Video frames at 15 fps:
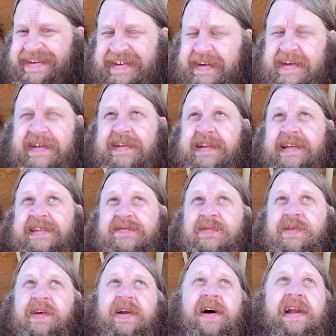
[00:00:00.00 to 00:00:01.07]
That's
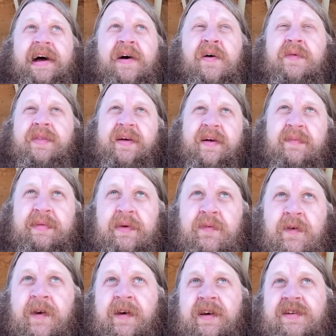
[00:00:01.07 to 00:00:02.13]
really not how therapy
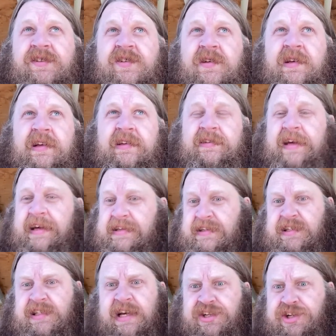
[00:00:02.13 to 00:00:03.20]
works. It takes
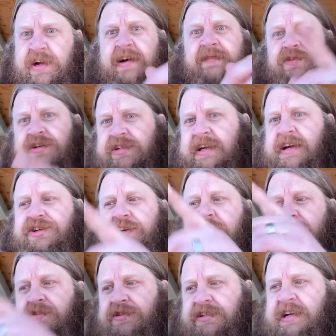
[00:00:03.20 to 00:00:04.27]
session after session
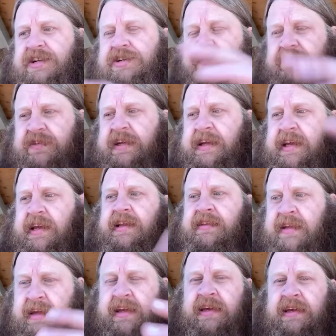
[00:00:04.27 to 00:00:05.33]
after session of digging and
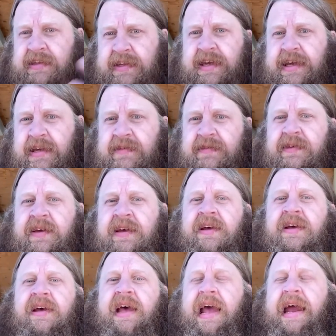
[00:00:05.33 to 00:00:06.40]
digging and digging,
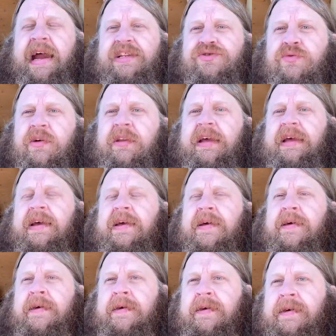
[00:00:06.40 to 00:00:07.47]
and it's really
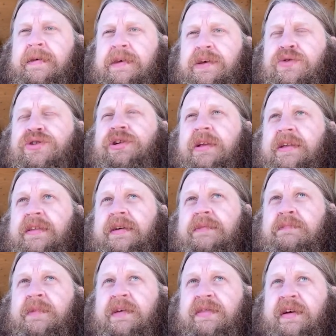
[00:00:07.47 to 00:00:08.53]
usually
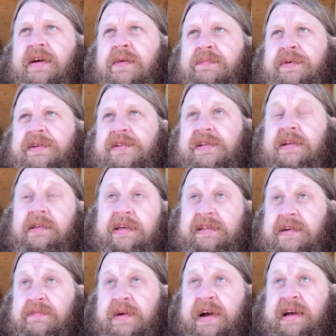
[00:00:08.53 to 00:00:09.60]
the therapist, at least
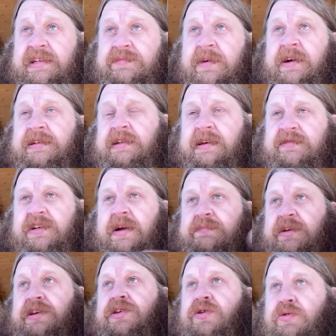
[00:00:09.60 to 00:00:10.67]
in my experience, leaves it up
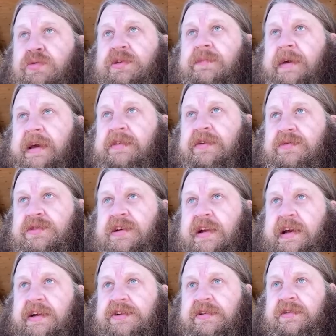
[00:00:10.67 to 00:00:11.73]
to you to make those
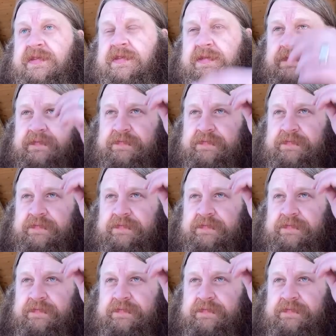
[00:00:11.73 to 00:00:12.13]
connections.